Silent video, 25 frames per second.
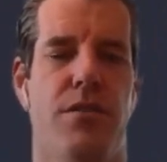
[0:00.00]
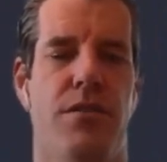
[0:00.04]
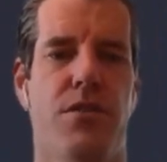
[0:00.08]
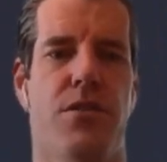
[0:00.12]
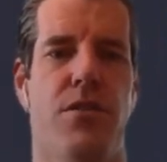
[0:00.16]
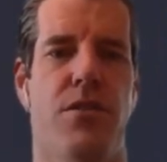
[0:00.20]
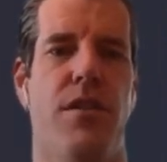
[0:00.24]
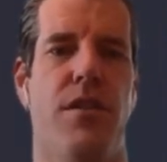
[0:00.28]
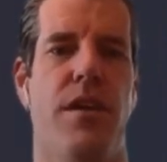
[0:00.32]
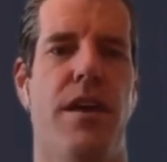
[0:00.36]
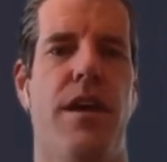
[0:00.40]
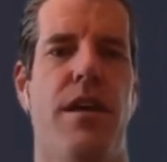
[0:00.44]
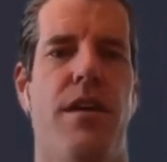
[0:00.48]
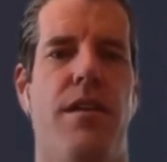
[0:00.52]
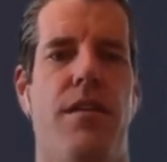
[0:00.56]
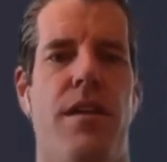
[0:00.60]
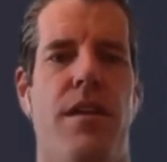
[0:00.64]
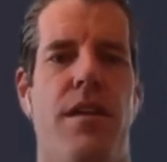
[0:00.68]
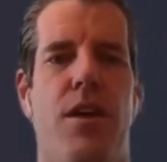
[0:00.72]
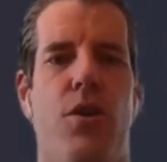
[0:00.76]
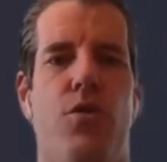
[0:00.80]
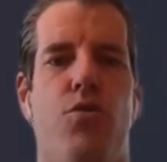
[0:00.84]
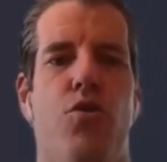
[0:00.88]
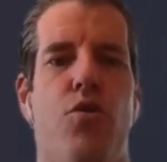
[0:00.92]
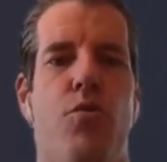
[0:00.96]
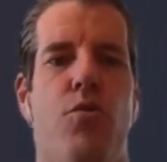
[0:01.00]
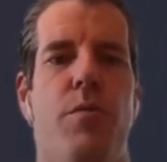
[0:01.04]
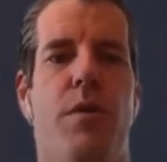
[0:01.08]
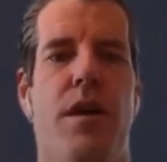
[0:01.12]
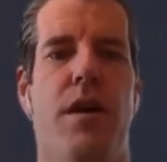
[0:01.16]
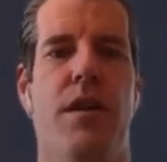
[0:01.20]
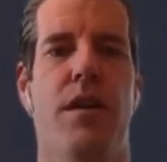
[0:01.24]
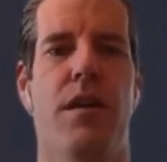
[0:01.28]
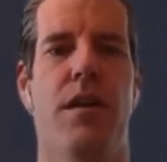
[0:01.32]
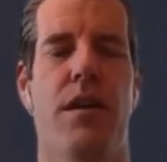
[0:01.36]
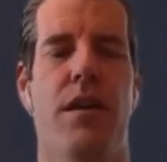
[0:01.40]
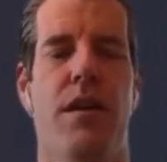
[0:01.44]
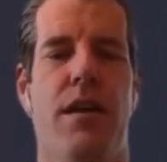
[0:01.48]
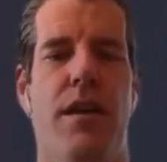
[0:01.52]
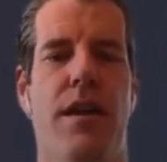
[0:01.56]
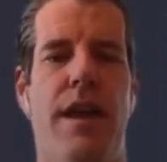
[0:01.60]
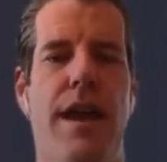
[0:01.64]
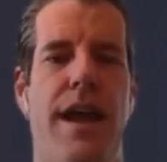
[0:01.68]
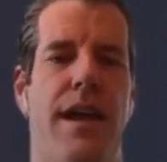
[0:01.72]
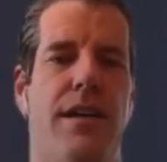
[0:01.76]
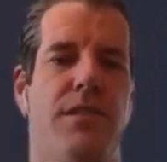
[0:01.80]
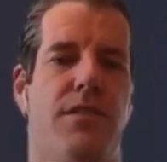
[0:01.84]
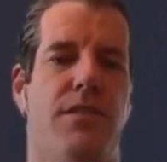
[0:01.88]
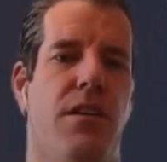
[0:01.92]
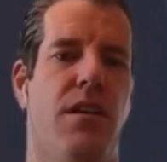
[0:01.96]
So they mm-hmm. they group it
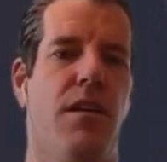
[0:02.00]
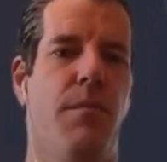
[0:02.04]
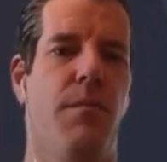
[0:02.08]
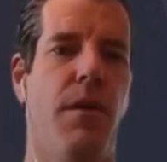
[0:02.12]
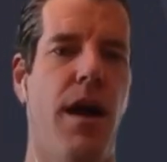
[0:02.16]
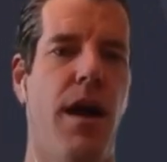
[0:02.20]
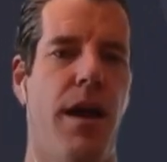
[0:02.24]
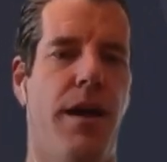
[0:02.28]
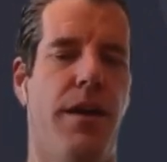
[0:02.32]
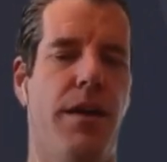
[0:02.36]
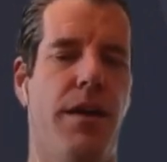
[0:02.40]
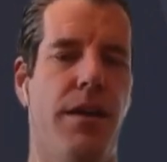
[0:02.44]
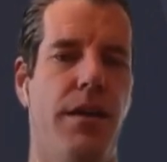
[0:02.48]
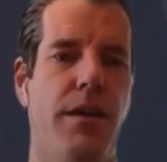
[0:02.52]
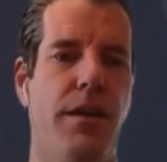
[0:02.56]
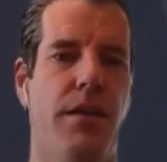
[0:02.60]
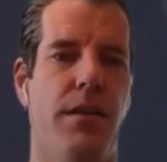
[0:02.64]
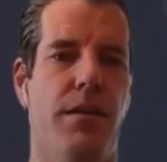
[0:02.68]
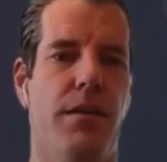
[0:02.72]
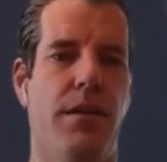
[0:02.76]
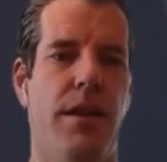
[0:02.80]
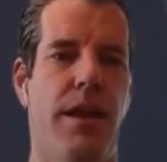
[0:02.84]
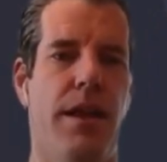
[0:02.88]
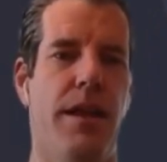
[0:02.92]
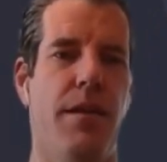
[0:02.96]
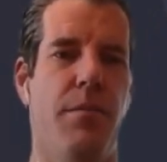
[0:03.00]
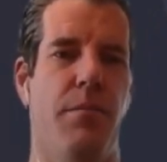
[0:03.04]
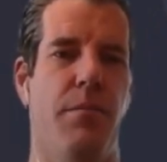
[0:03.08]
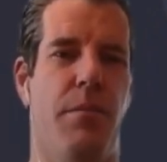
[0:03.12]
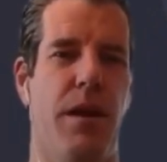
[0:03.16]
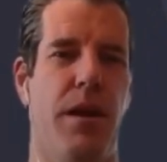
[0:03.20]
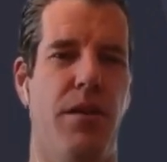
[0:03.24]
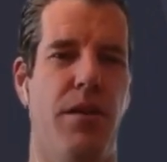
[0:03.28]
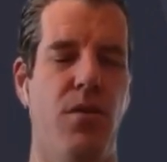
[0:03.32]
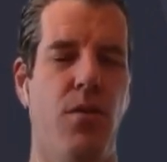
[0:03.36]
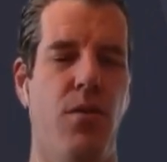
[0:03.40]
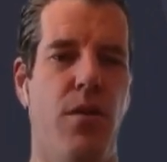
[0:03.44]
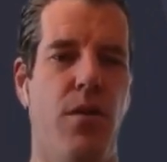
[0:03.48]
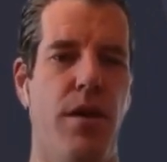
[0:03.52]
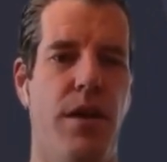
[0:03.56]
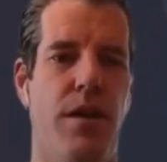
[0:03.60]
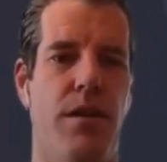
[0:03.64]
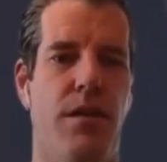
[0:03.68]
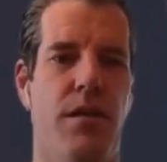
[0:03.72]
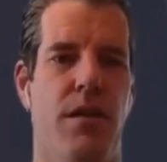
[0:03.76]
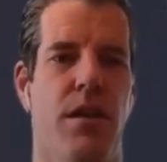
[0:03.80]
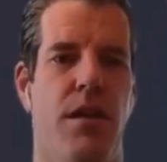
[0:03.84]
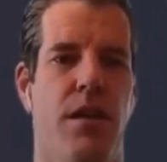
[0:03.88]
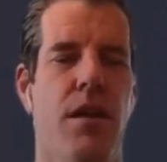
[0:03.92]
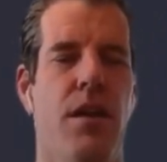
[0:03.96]
as a commodity like
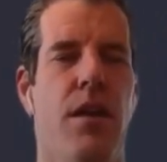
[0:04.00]
Bitcoin.